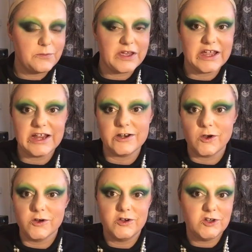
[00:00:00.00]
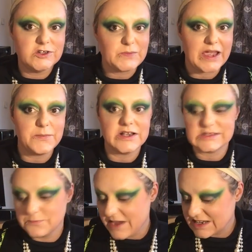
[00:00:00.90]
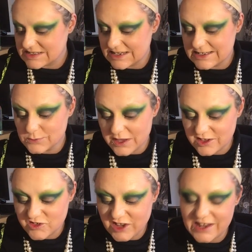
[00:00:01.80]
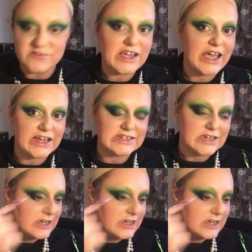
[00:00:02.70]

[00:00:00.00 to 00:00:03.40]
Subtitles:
appeared on newspapers and magazines with a shaved head?